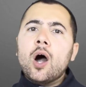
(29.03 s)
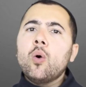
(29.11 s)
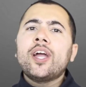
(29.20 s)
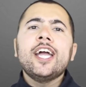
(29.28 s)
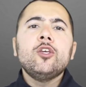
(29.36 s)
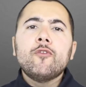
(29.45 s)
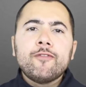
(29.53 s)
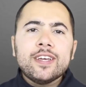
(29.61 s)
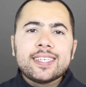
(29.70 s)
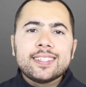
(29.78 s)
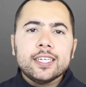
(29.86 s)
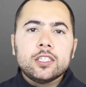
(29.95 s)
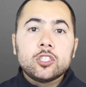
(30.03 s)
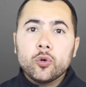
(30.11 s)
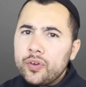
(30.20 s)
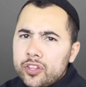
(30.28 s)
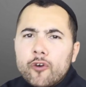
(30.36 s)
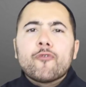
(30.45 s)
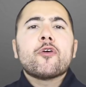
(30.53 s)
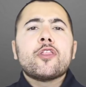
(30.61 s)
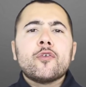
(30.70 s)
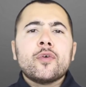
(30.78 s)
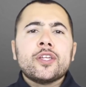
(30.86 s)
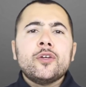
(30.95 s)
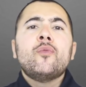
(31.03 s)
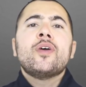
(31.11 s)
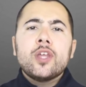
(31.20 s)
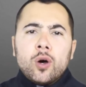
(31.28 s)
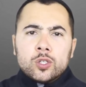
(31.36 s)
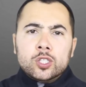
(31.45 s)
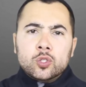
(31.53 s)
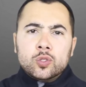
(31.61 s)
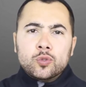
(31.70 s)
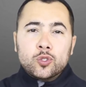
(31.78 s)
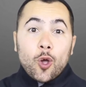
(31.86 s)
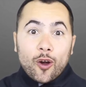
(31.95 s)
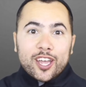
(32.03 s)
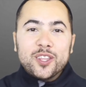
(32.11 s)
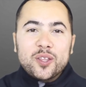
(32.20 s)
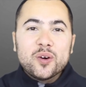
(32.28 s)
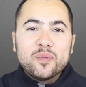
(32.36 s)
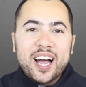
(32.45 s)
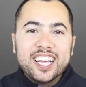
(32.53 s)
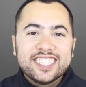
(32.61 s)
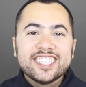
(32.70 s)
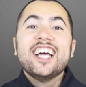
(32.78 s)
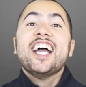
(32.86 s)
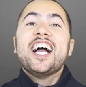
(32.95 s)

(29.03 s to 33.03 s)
How can you fix it? So without further ado, without talking too much,